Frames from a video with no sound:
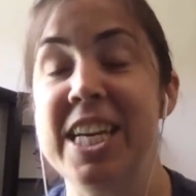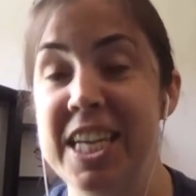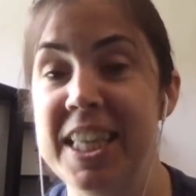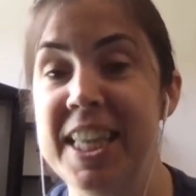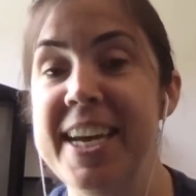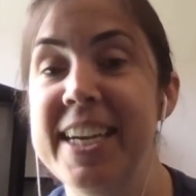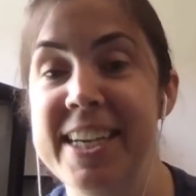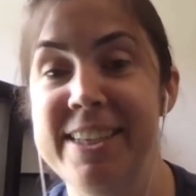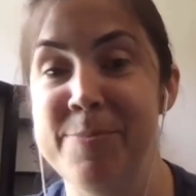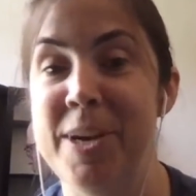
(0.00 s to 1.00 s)
Good luck,
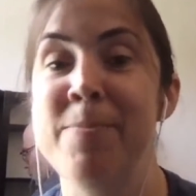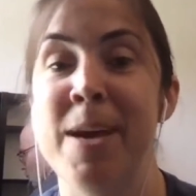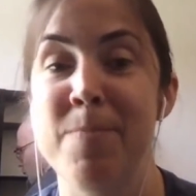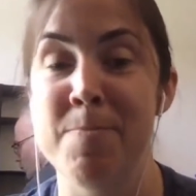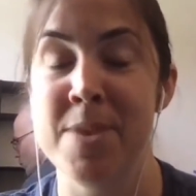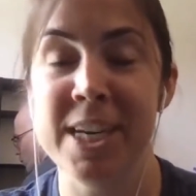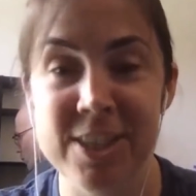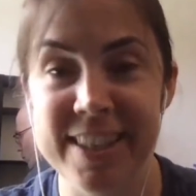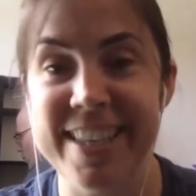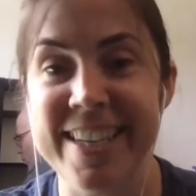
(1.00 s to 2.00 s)
because your brain might be
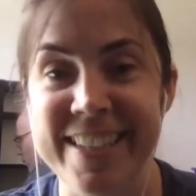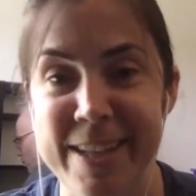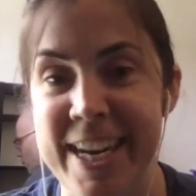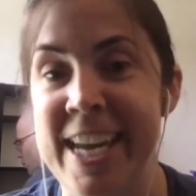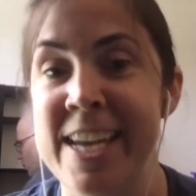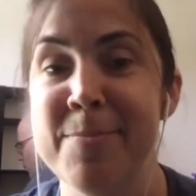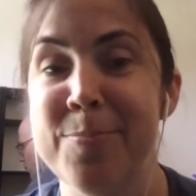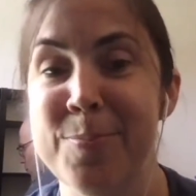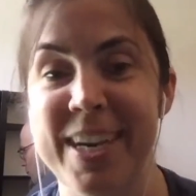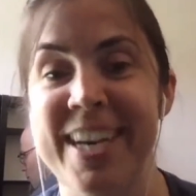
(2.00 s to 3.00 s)
mush at the end of the night,
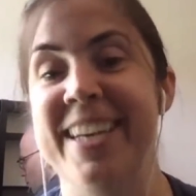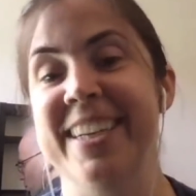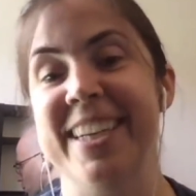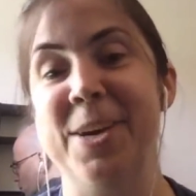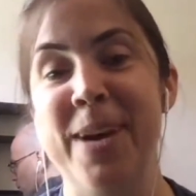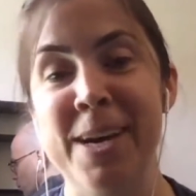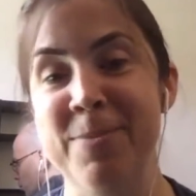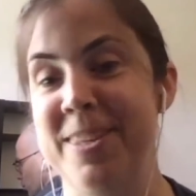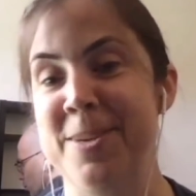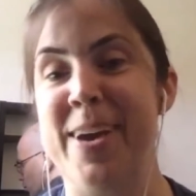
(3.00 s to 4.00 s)
but go on
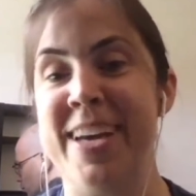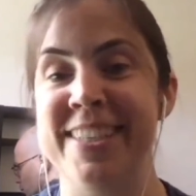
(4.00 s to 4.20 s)
with your bad